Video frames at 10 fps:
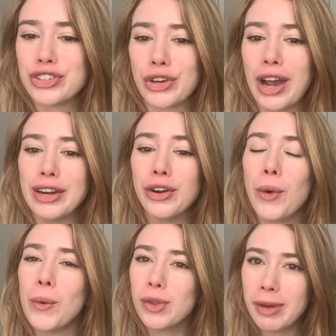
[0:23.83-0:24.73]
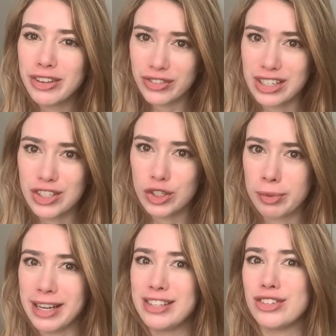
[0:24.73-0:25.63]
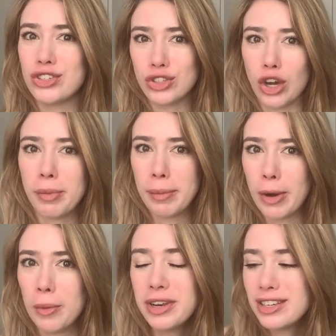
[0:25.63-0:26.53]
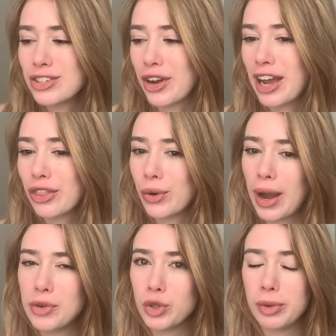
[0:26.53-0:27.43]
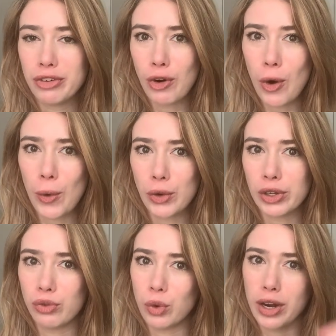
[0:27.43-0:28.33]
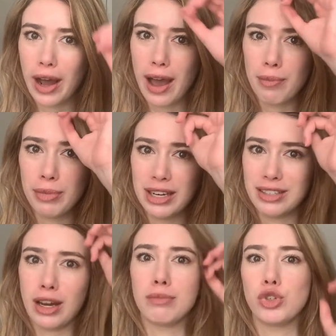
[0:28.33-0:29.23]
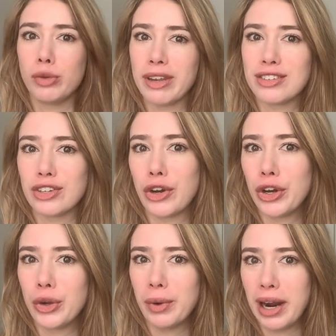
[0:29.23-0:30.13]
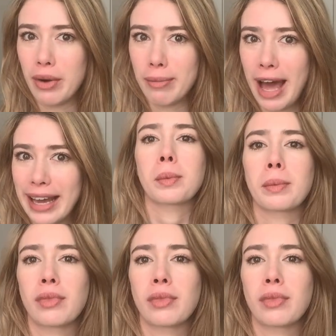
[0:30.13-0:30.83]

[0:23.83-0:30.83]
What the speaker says: So I know all the best vintage places to shop in Melbourne, so I thought I would do a bit of a haul of what I picked up 2 months ago when I went back.